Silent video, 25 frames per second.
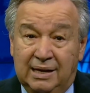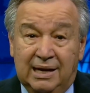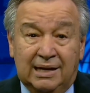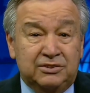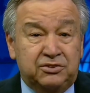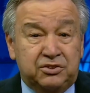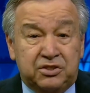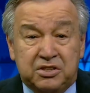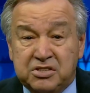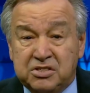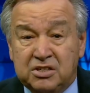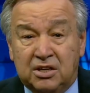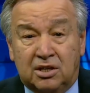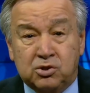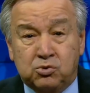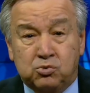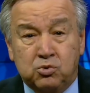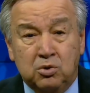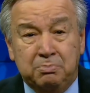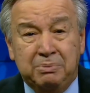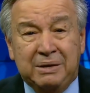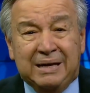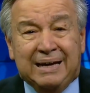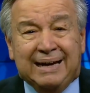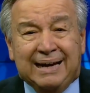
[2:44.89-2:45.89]
And the
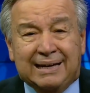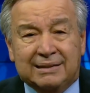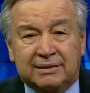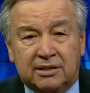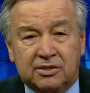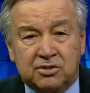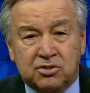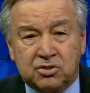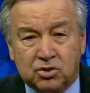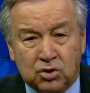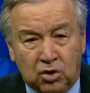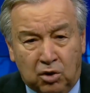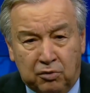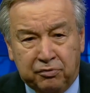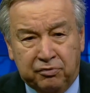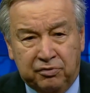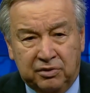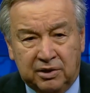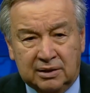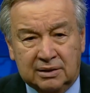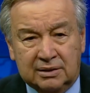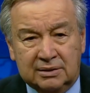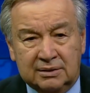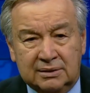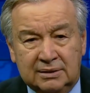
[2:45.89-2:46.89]
results will be
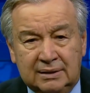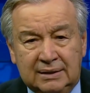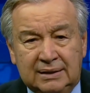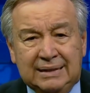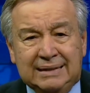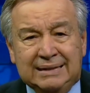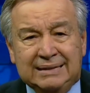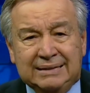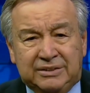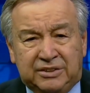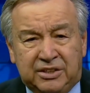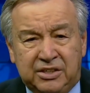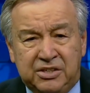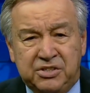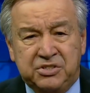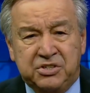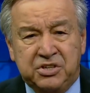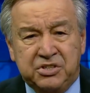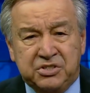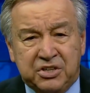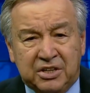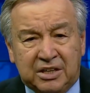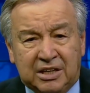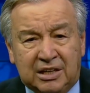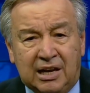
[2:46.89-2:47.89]
catastrophic.
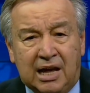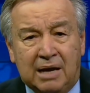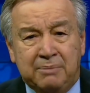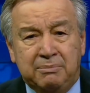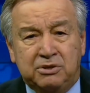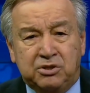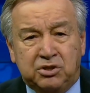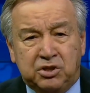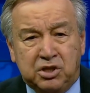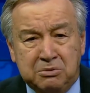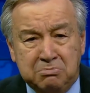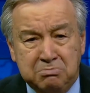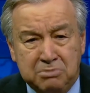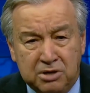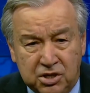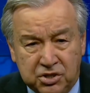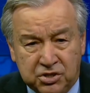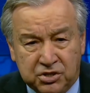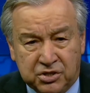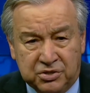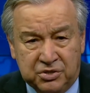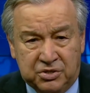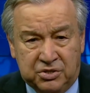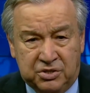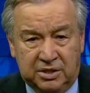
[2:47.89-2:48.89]
This is a climate
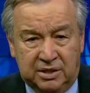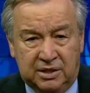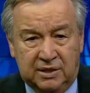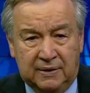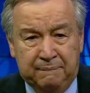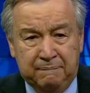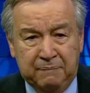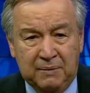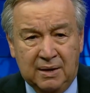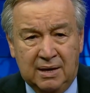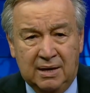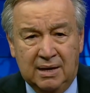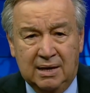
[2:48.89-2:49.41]
emergency.